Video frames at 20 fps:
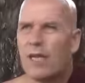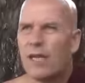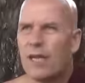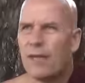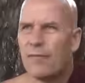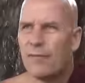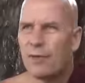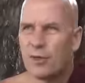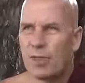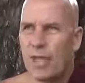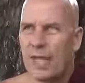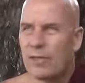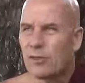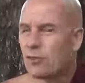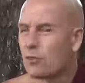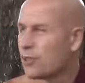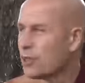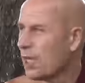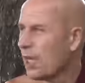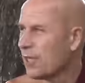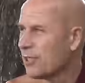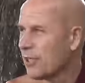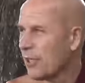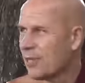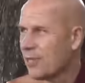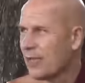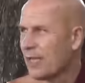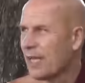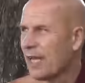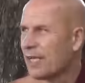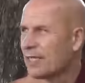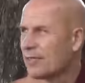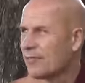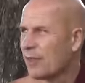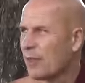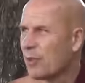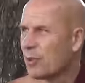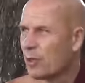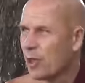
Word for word: I first like to say something as from a